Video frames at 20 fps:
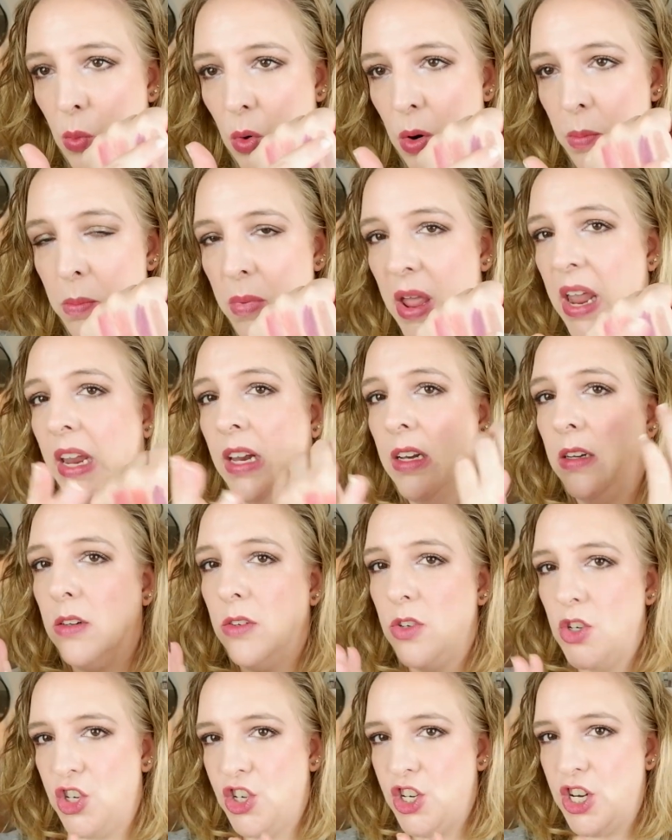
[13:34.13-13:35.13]
remain
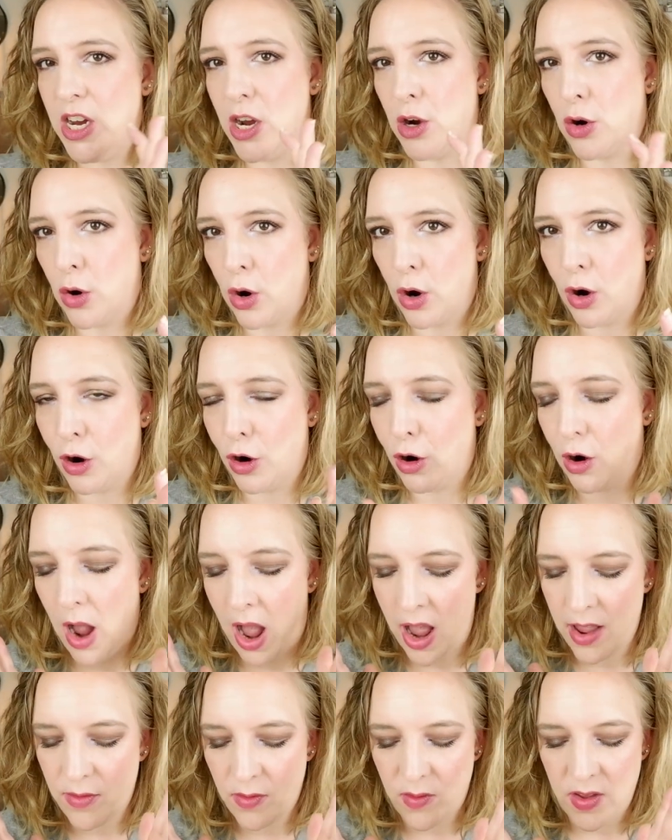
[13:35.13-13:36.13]
sheerer,
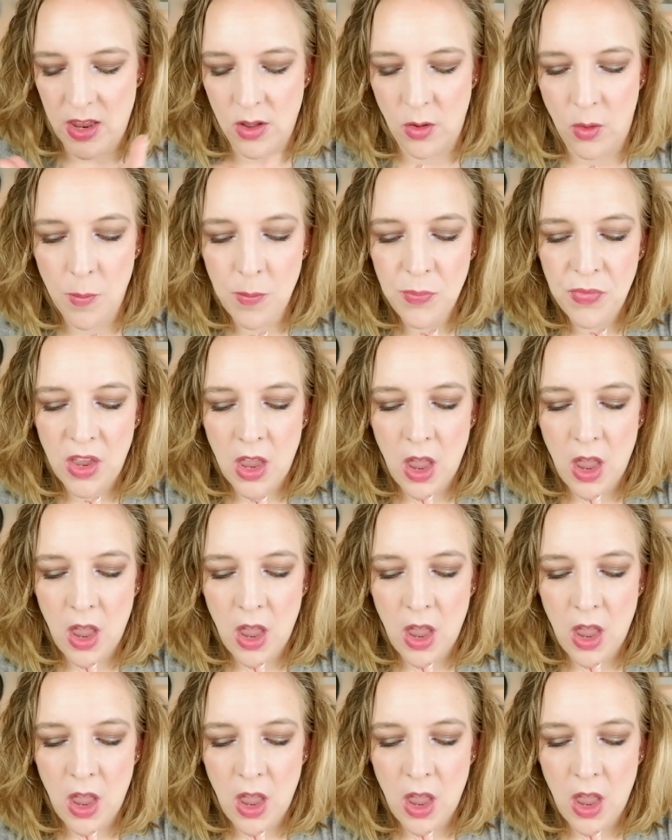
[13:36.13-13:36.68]
I feel.